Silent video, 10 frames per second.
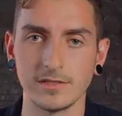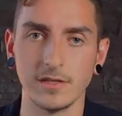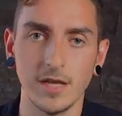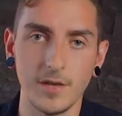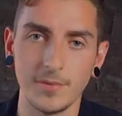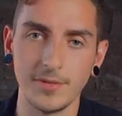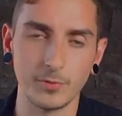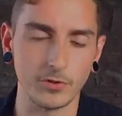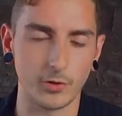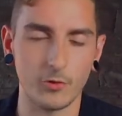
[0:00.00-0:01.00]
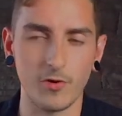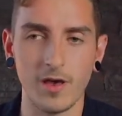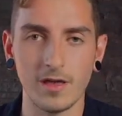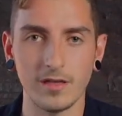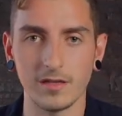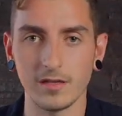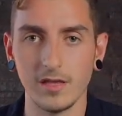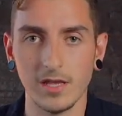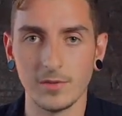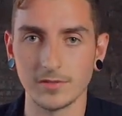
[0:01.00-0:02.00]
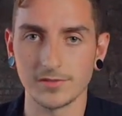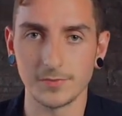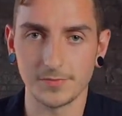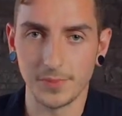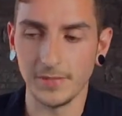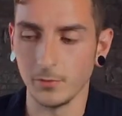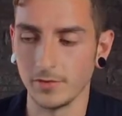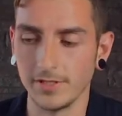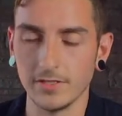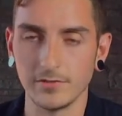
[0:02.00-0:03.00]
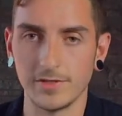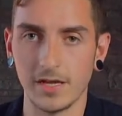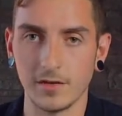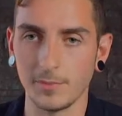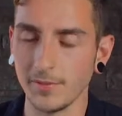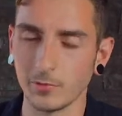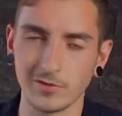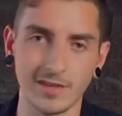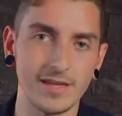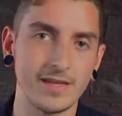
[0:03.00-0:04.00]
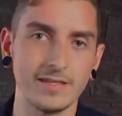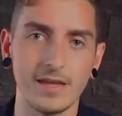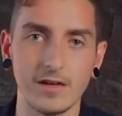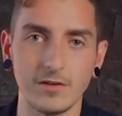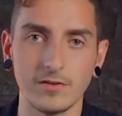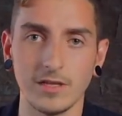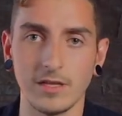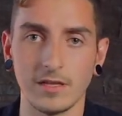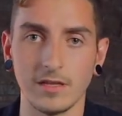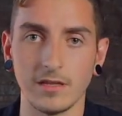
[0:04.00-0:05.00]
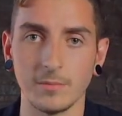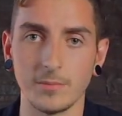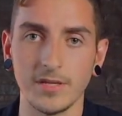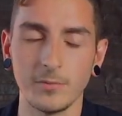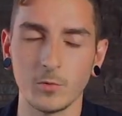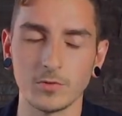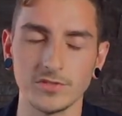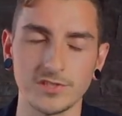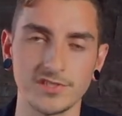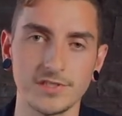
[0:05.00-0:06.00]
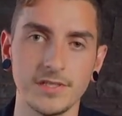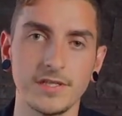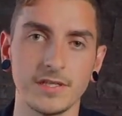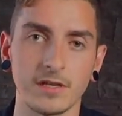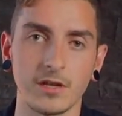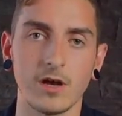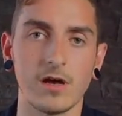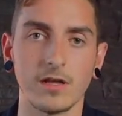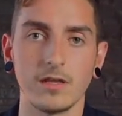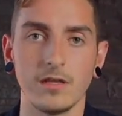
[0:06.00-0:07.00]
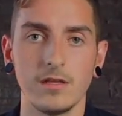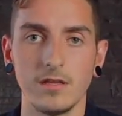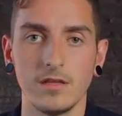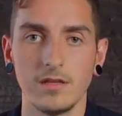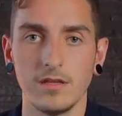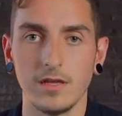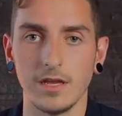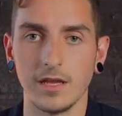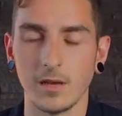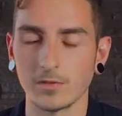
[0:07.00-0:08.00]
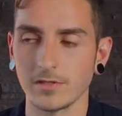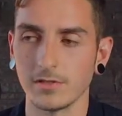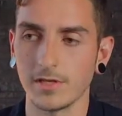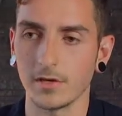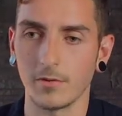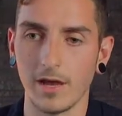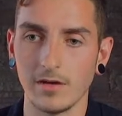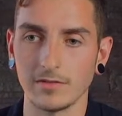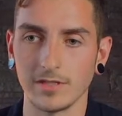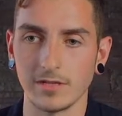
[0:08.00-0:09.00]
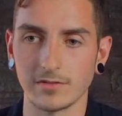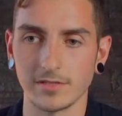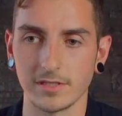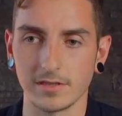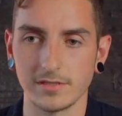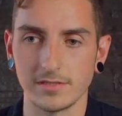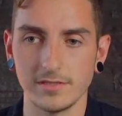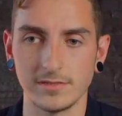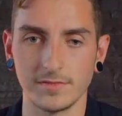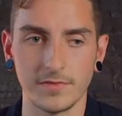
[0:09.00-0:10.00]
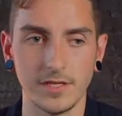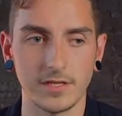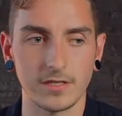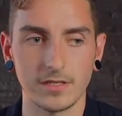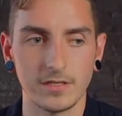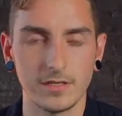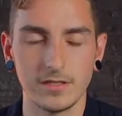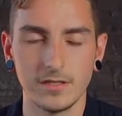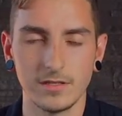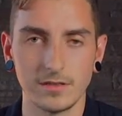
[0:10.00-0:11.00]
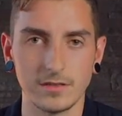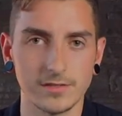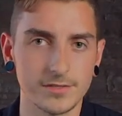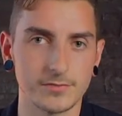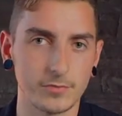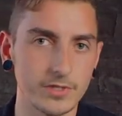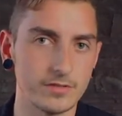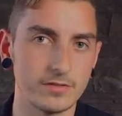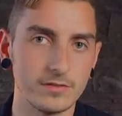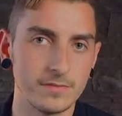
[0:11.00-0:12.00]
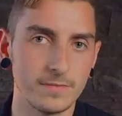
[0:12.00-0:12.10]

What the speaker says: and people are crying. There's people kneeled down, people are laying down, and people were just seeking God. And I was looking around, and I was like, this isn't fake. This is real.